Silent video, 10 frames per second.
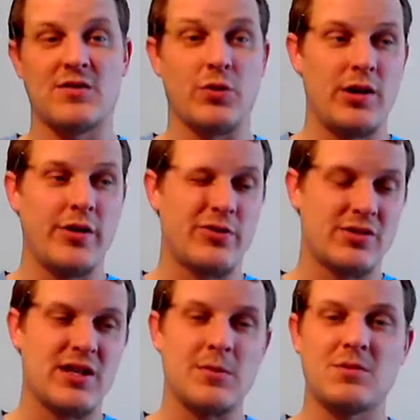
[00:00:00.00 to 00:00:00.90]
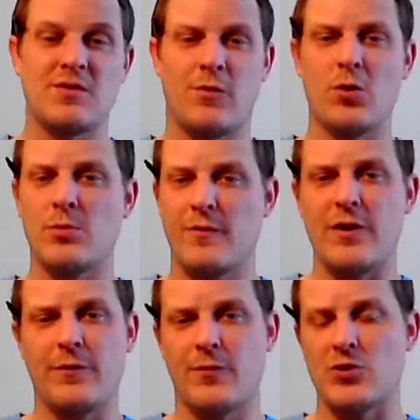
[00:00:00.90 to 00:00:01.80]
for another team's former
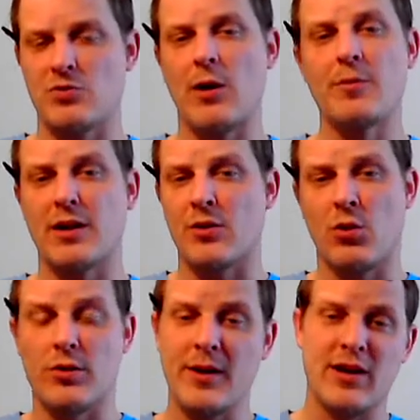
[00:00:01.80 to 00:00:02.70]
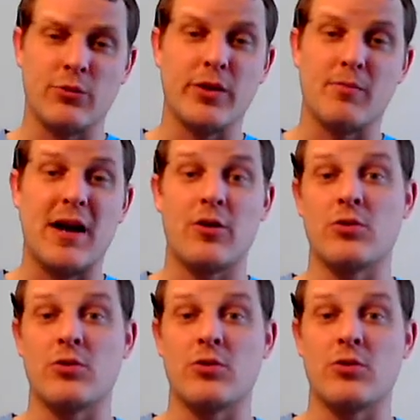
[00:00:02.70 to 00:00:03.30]
failed first-round pick at quarterback and Rick Meyer,